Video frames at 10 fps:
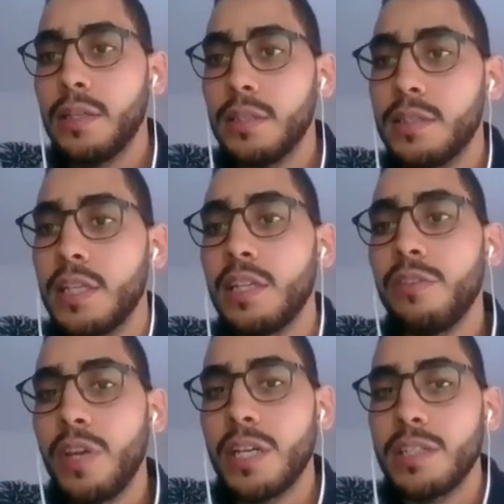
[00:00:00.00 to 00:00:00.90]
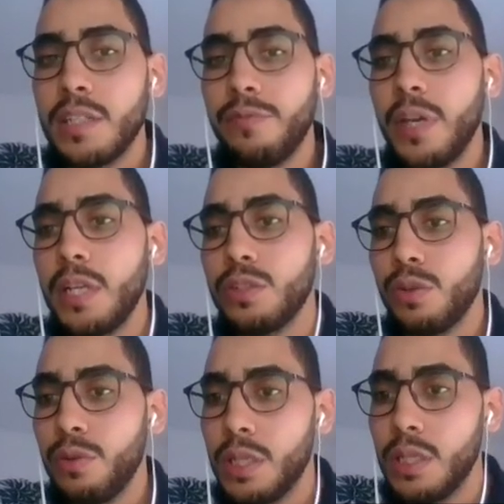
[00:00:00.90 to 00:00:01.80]
significant effect
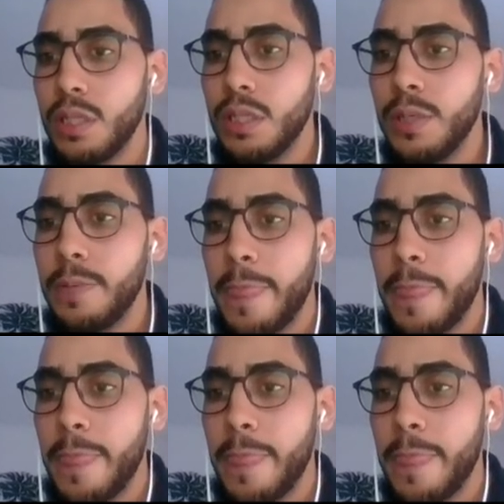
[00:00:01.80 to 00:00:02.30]
on the